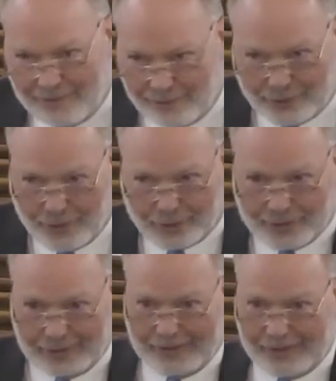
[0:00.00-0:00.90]
you're
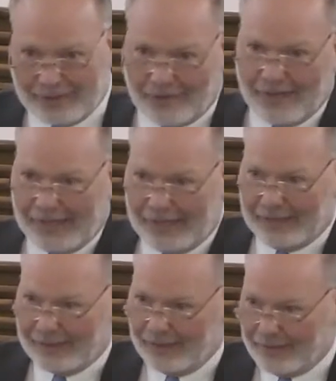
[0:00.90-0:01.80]
still in the
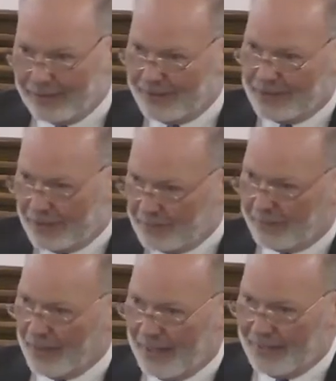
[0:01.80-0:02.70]
greeting and the, and the,
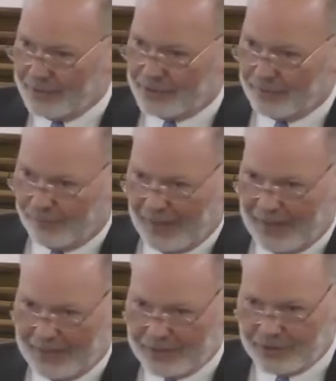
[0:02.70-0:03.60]
praise
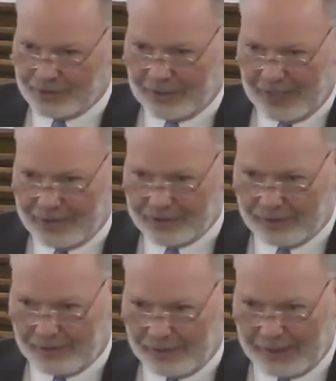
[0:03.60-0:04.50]
phase and stage and
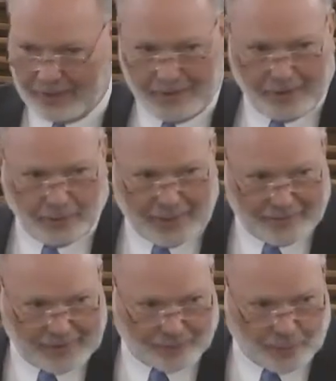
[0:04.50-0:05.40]
all that. Do we have enough